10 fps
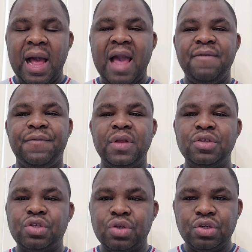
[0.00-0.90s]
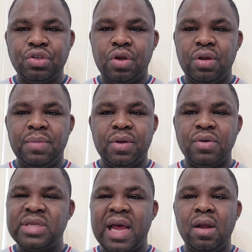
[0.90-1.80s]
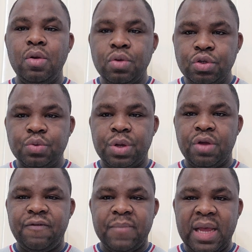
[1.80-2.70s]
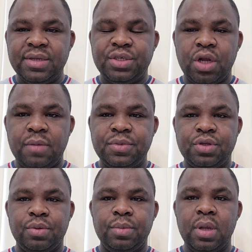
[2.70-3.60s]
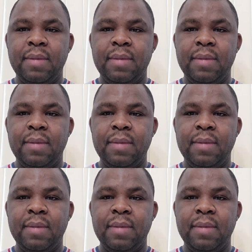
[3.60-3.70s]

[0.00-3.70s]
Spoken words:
I feel so sorry because I lose one of my job too.